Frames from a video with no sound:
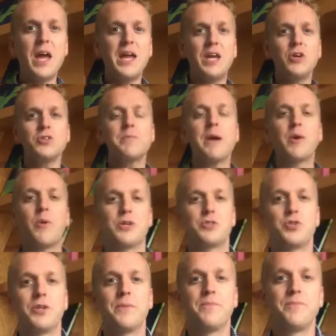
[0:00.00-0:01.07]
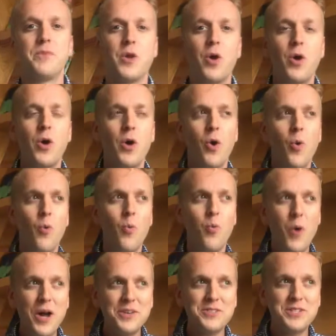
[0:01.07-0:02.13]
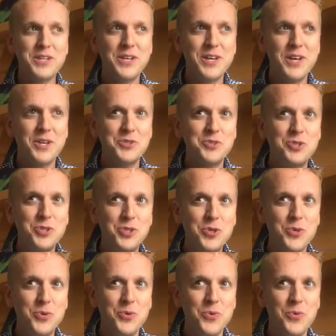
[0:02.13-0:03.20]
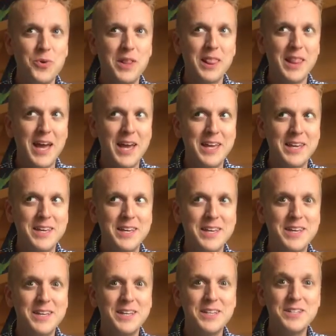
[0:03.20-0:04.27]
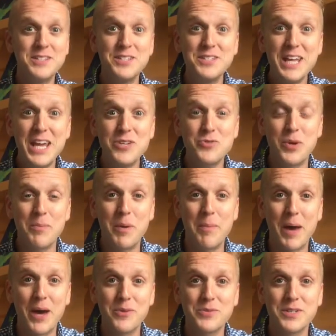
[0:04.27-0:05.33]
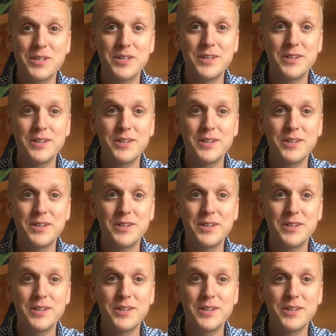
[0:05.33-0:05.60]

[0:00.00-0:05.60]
Here's my question. What do you like to daydream about?